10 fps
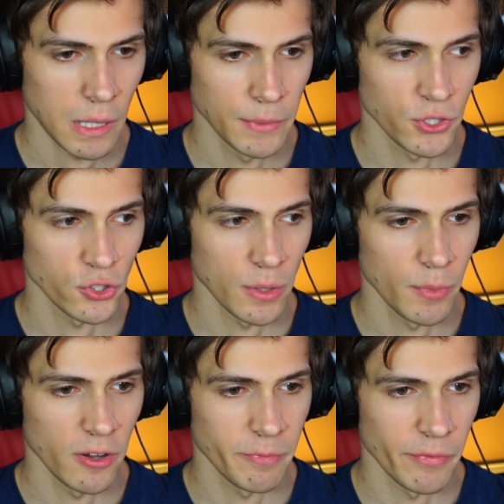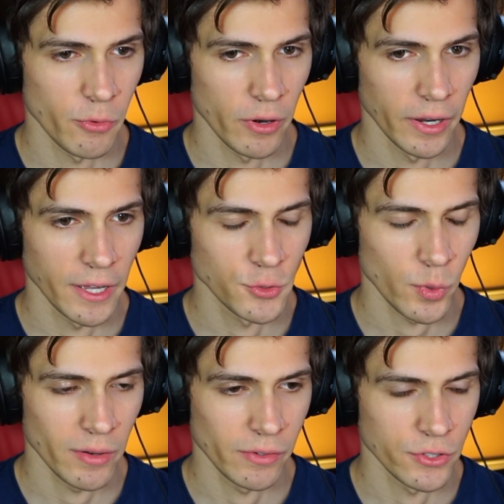Probably should jump off before it gets
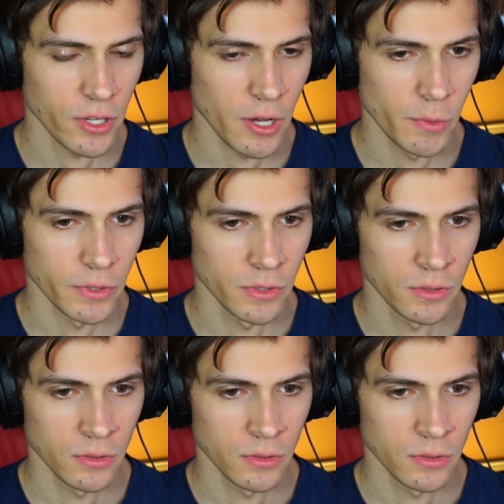wherever it's going.